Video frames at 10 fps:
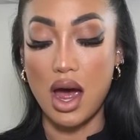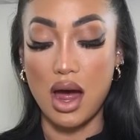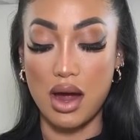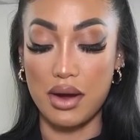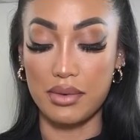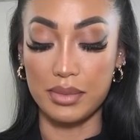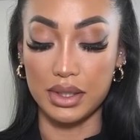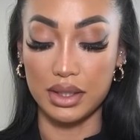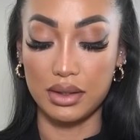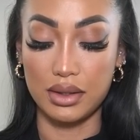
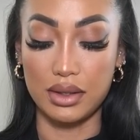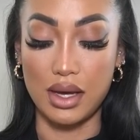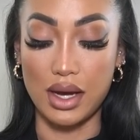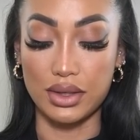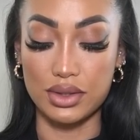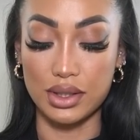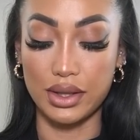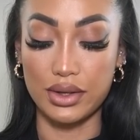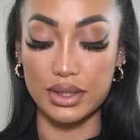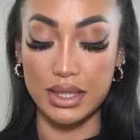Um, yeah, usually
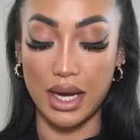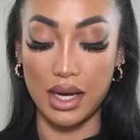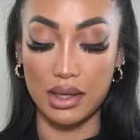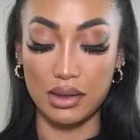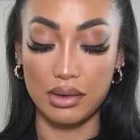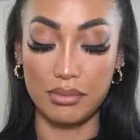they're dead,